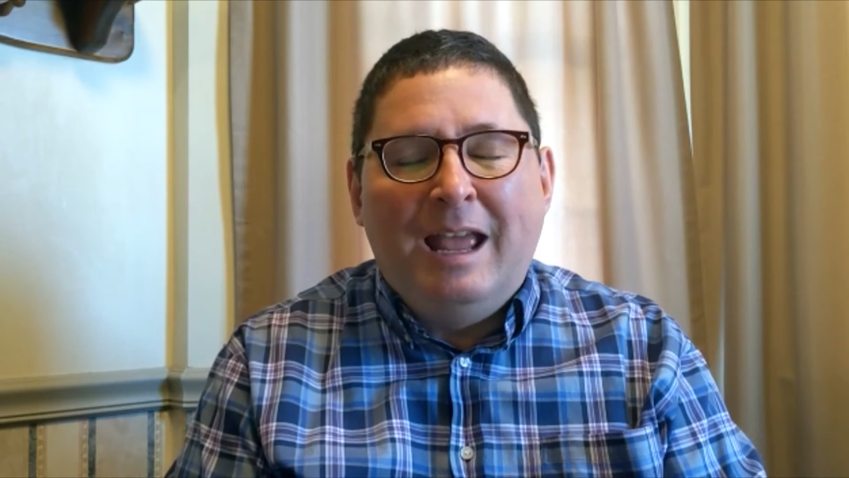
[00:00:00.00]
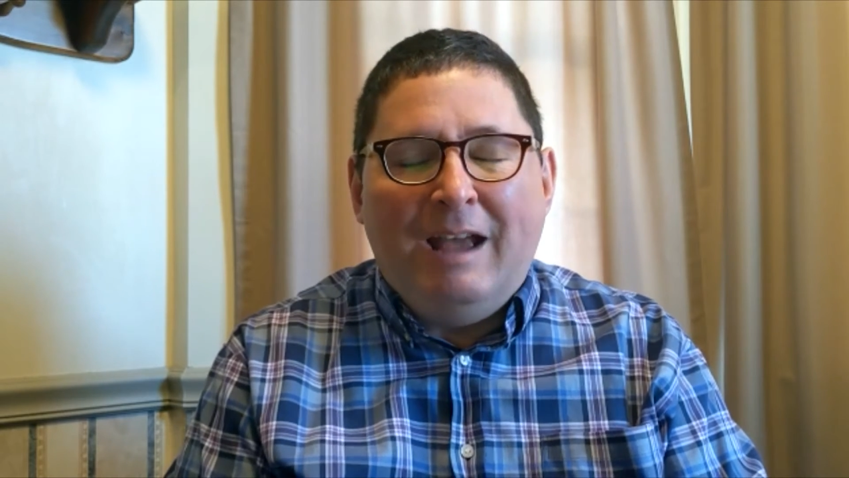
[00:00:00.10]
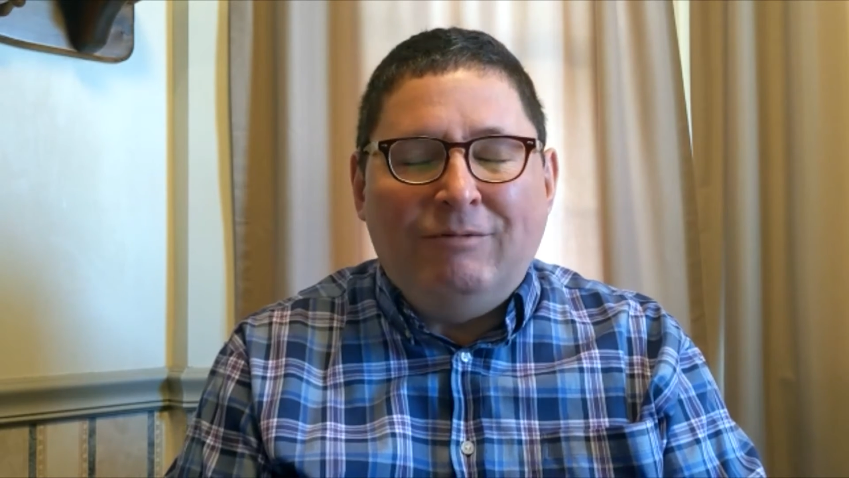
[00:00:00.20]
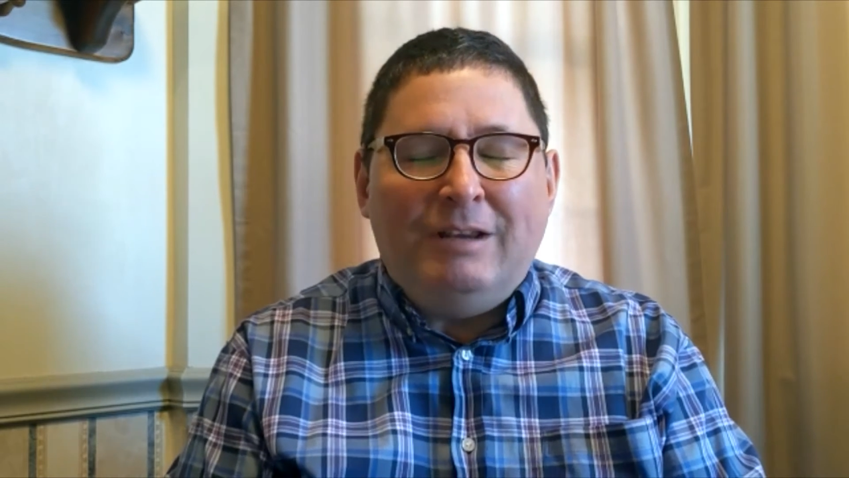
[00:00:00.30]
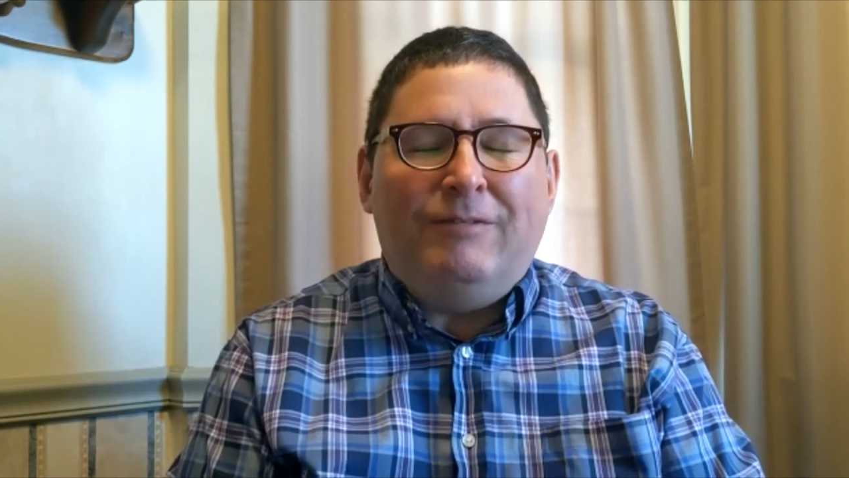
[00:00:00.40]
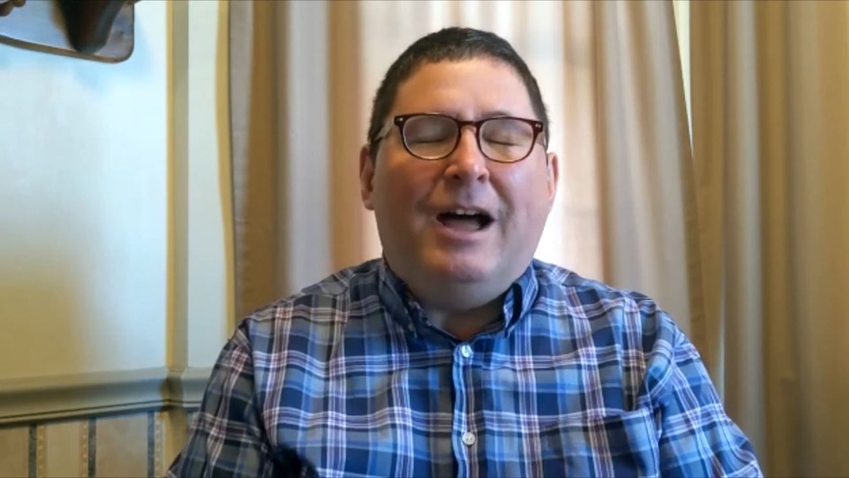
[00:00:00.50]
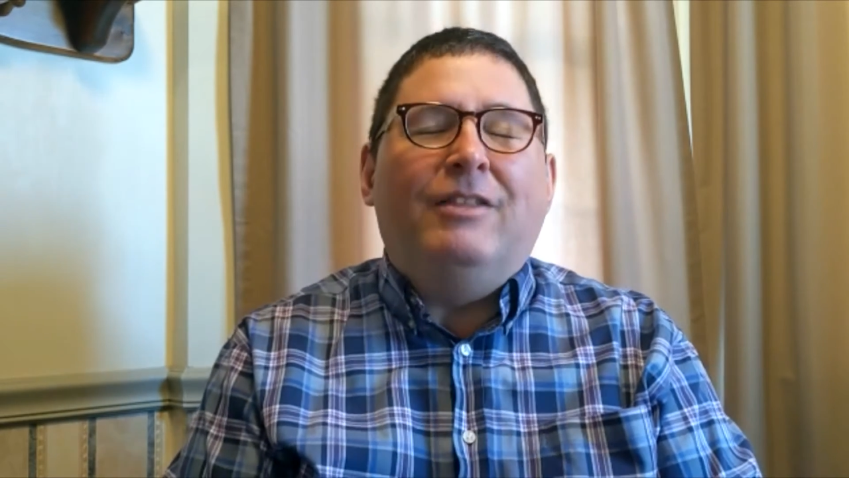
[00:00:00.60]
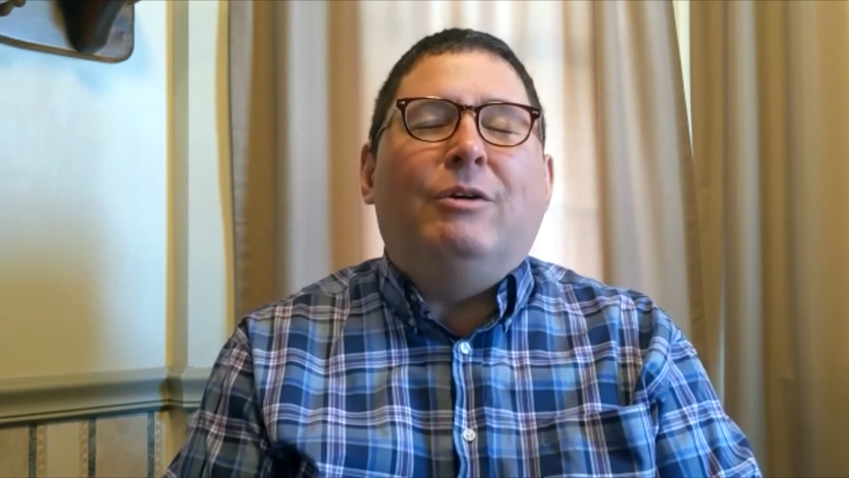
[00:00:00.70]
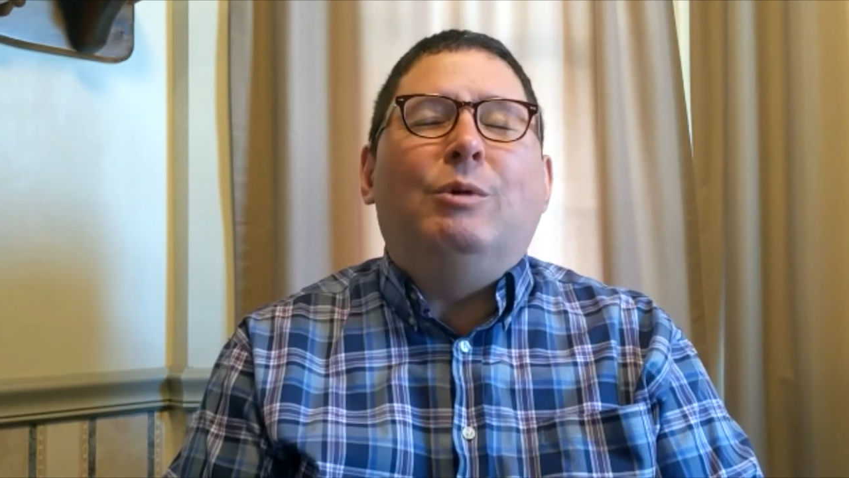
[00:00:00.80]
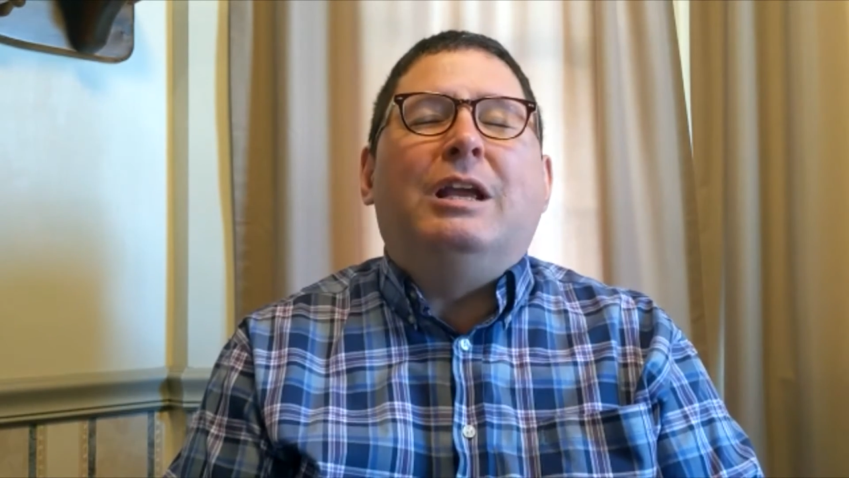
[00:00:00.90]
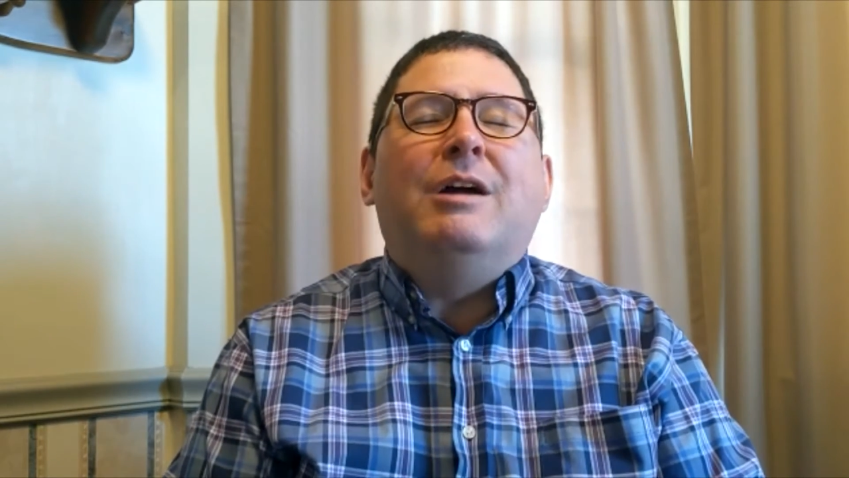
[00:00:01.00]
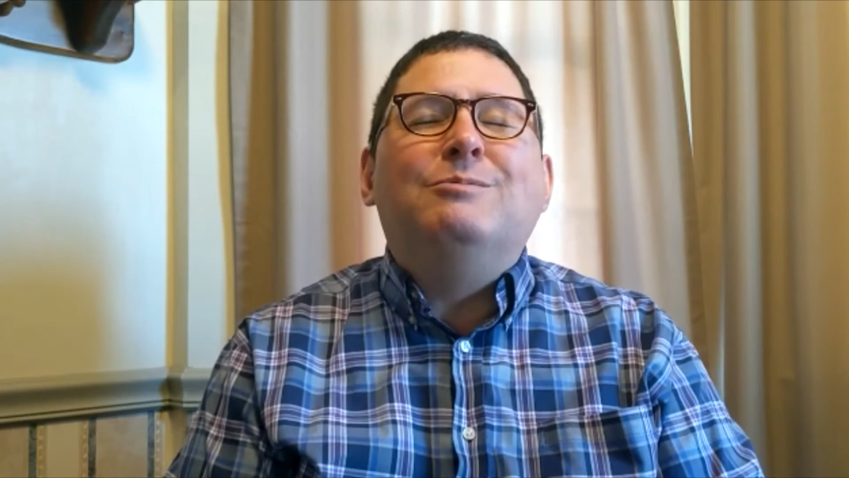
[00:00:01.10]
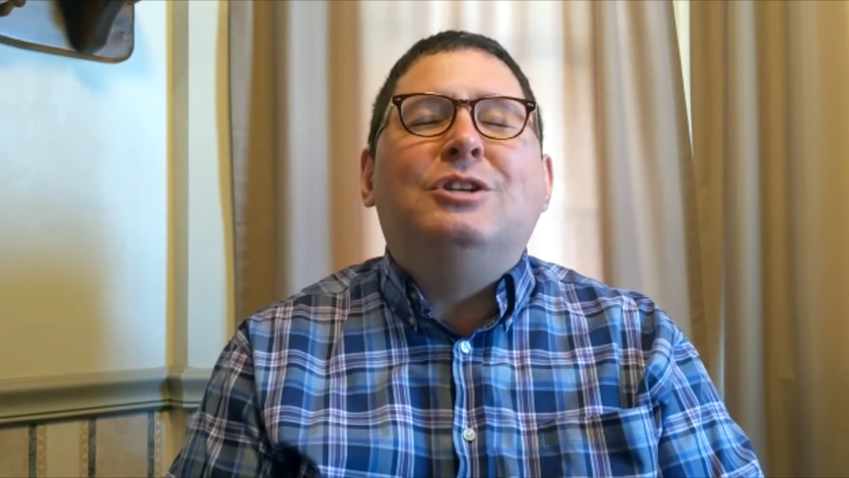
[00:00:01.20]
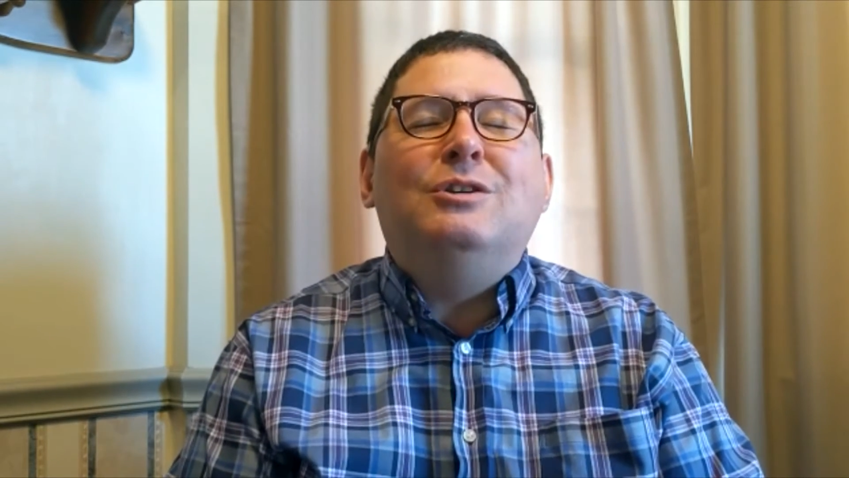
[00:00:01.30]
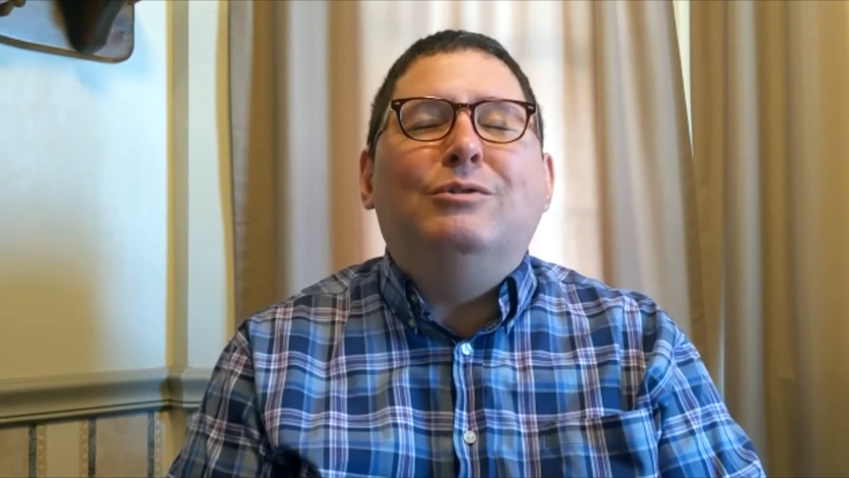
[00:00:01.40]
Heavenly Father, we come to